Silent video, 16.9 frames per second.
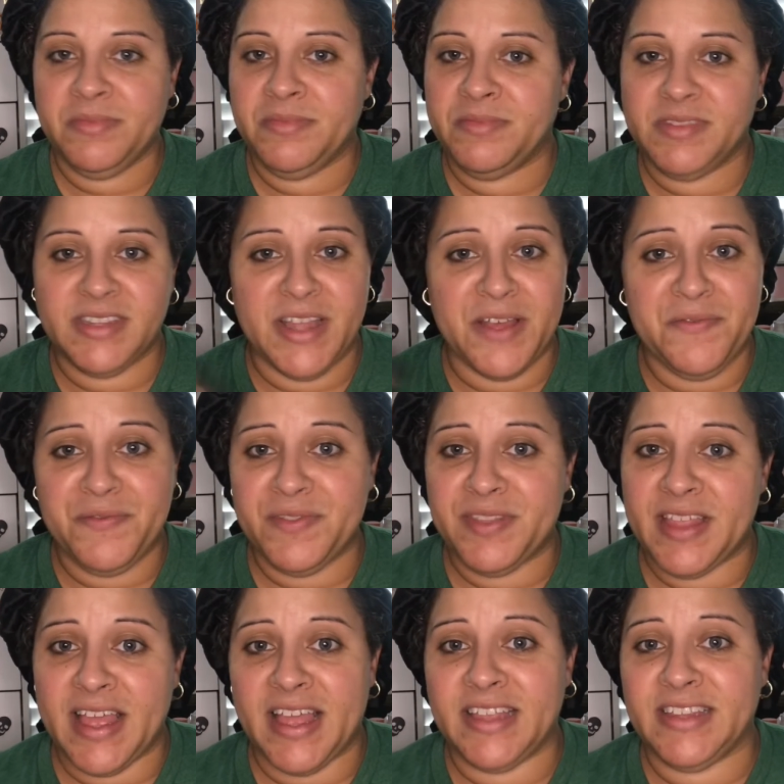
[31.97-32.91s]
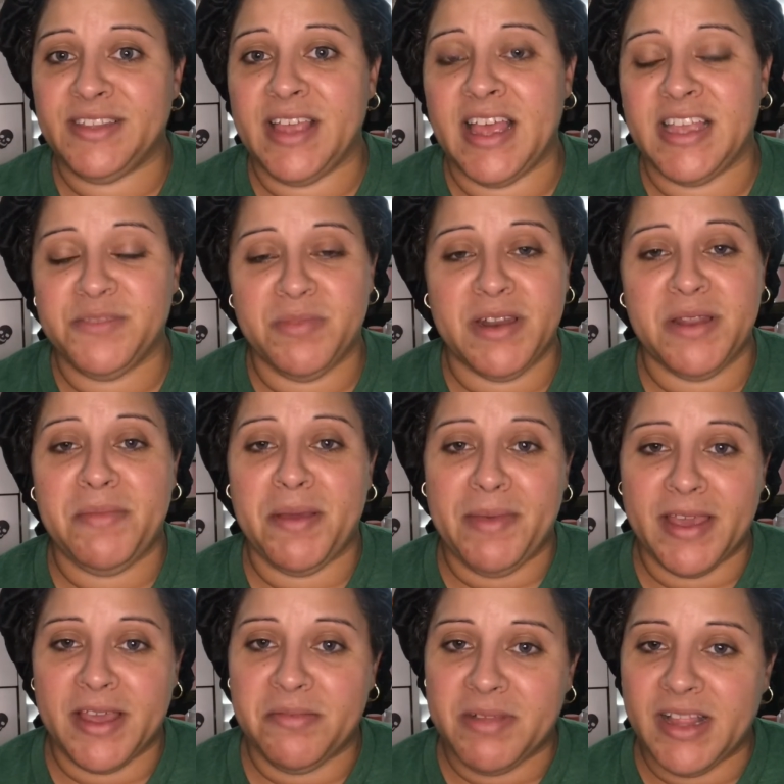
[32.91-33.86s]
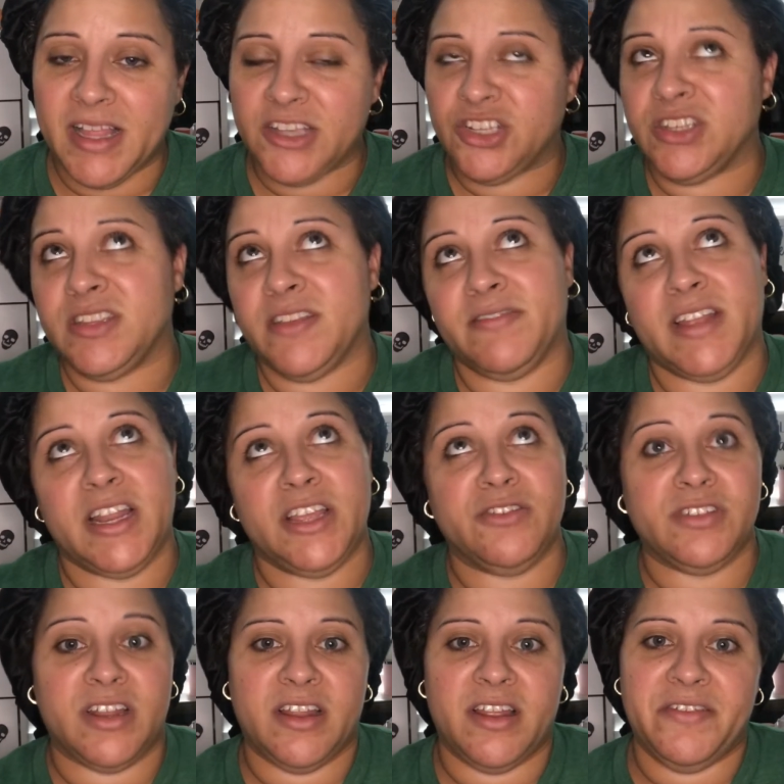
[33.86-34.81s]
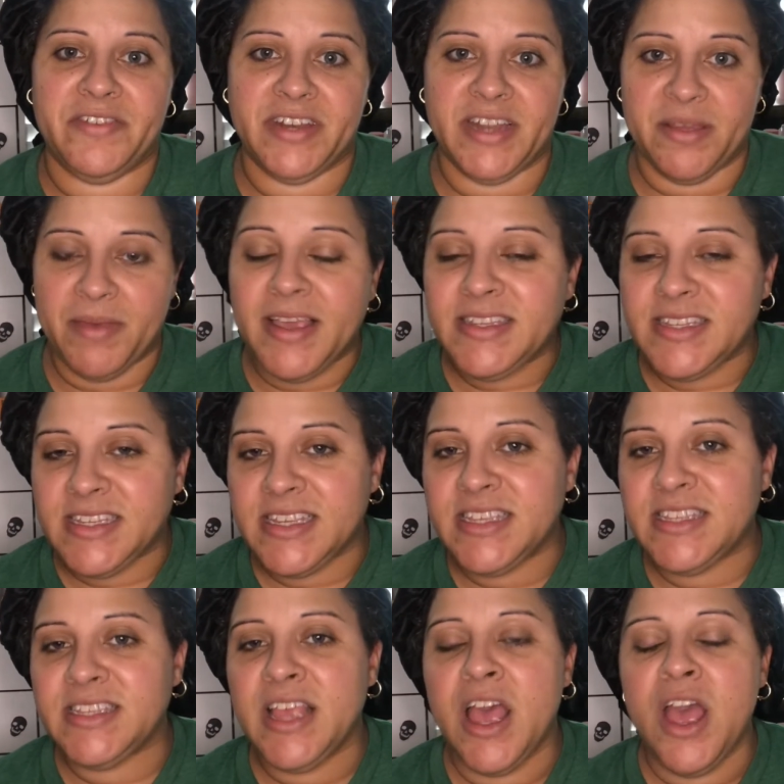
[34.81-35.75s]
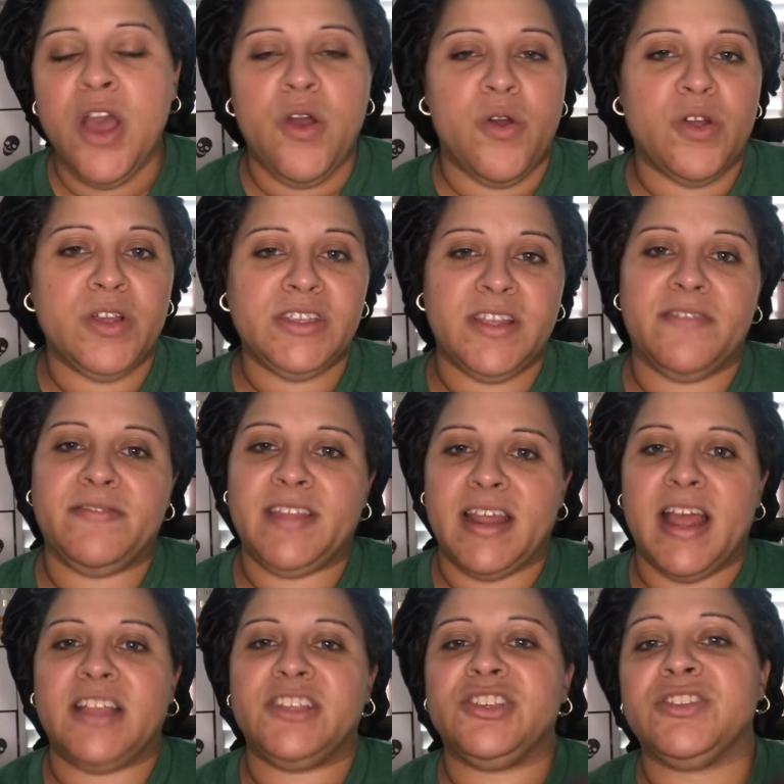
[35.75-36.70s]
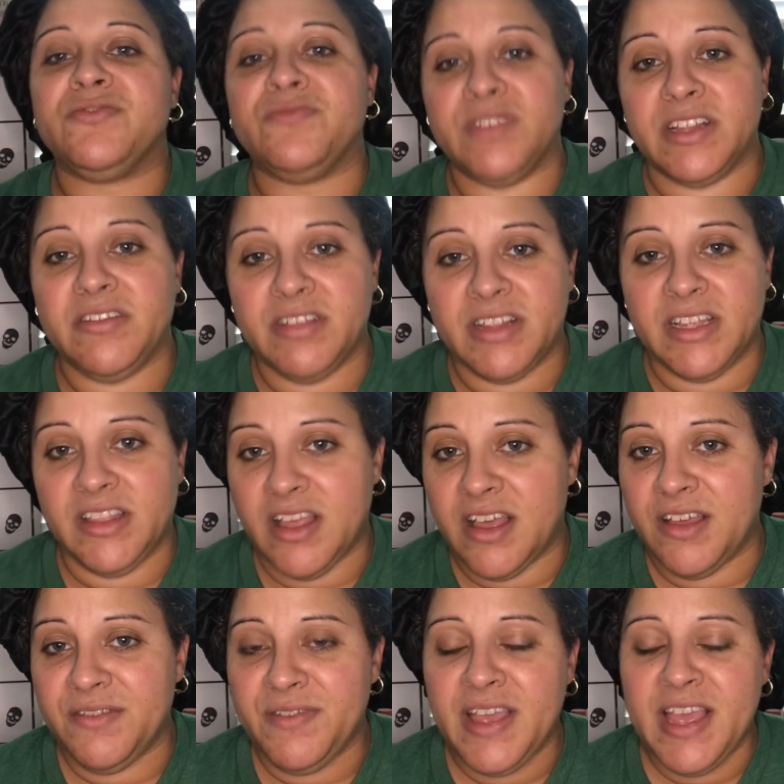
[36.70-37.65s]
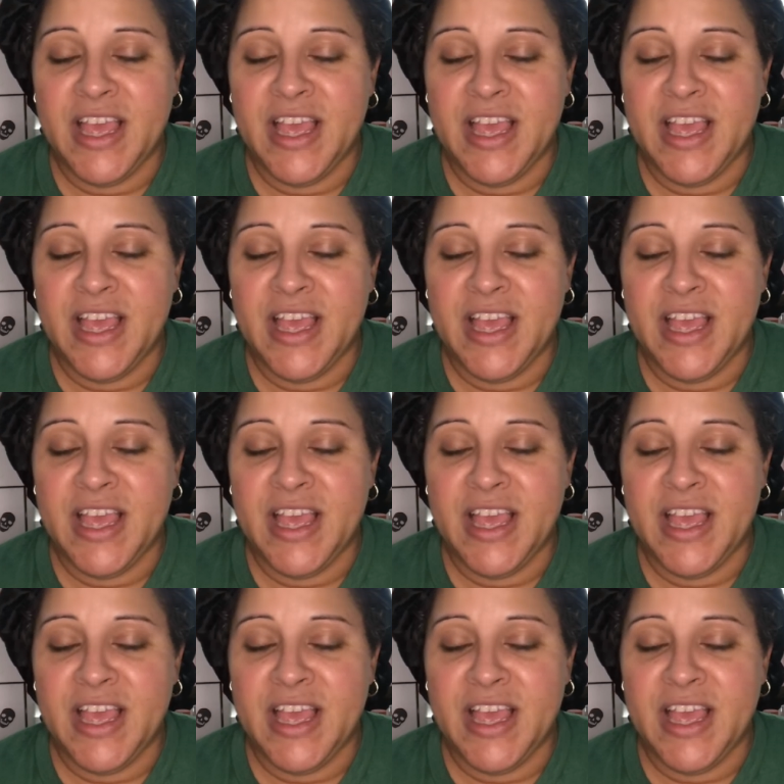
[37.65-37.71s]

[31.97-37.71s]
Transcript: stuff that has been in my makeup collection, stuff that I use on an everyday basis, or stuff that I just really love.